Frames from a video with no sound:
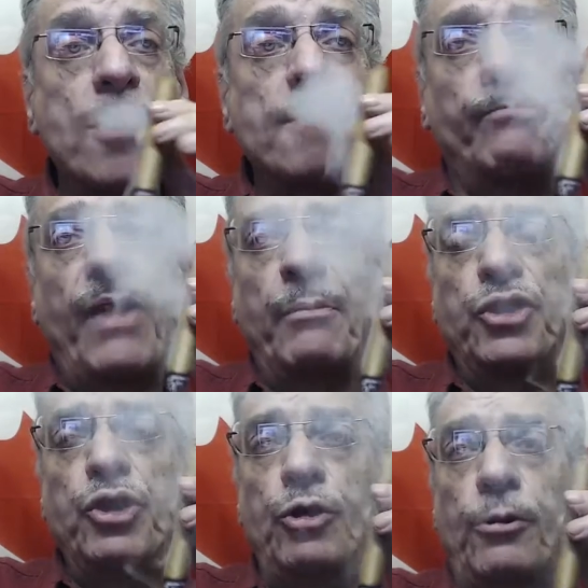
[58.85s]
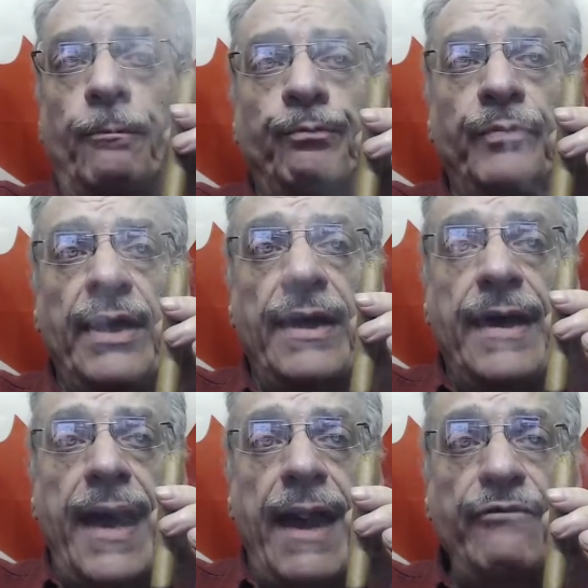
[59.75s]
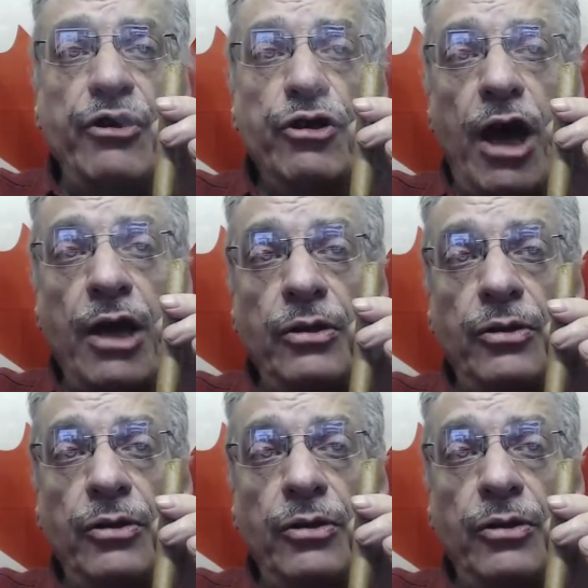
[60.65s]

Number two, have you got